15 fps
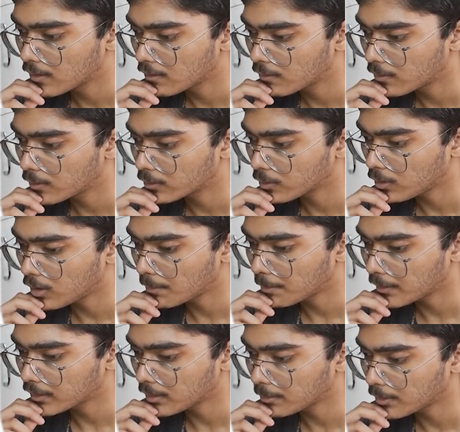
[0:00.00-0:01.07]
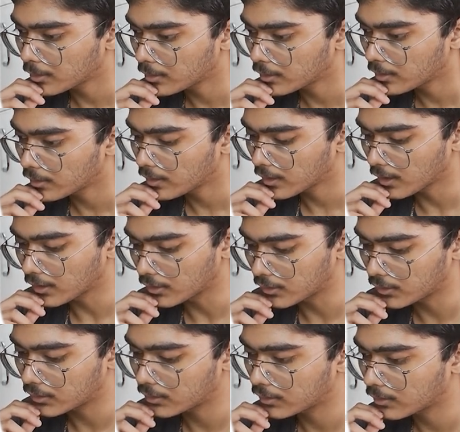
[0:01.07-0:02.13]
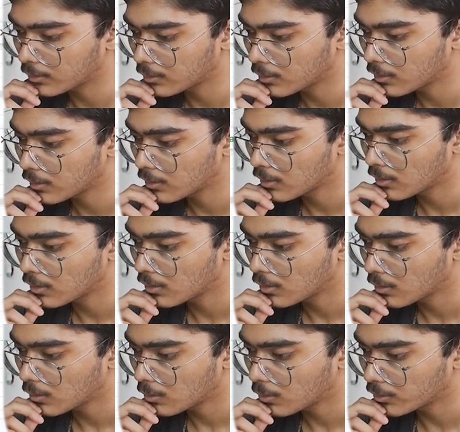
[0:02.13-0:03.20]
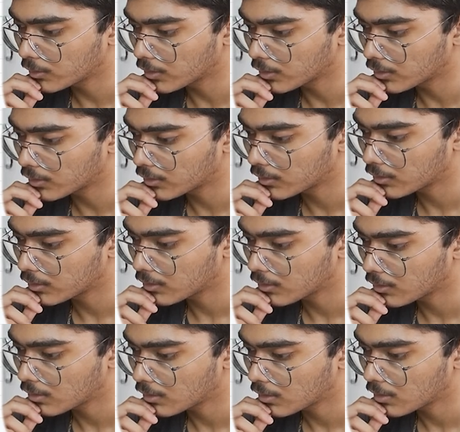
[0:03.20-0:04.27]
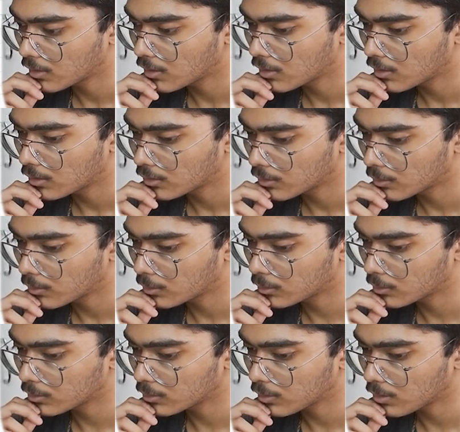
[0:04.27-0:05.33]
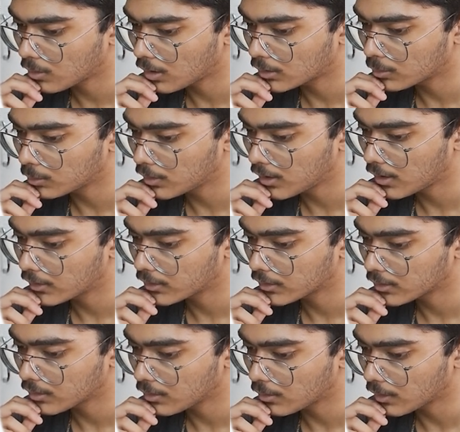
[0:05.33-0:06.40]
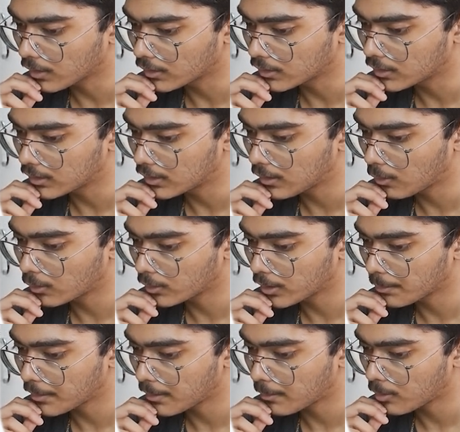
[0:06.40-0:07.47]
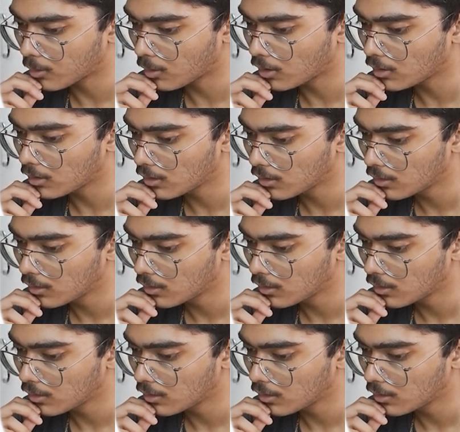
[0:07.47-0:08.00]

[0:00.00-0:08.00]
First call not picked up. This is a yes. Who's this? So Atulya's, okay. They also didn't pick up a call.